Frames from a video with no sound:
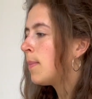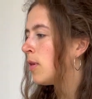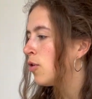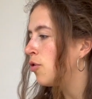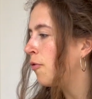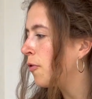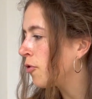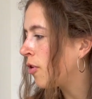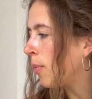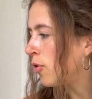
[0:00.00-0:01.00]
me just
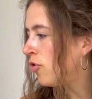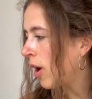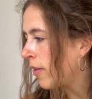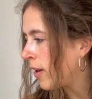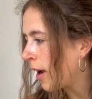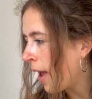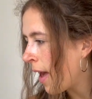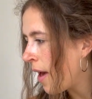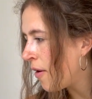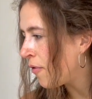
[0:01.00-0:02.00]
first double check that I
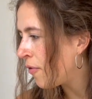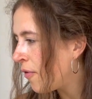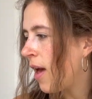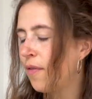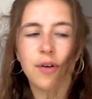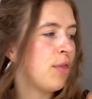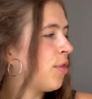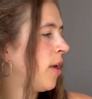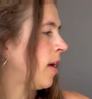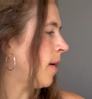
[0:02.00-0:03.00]
have
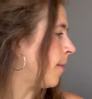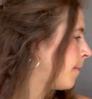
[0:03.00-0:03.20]
everything.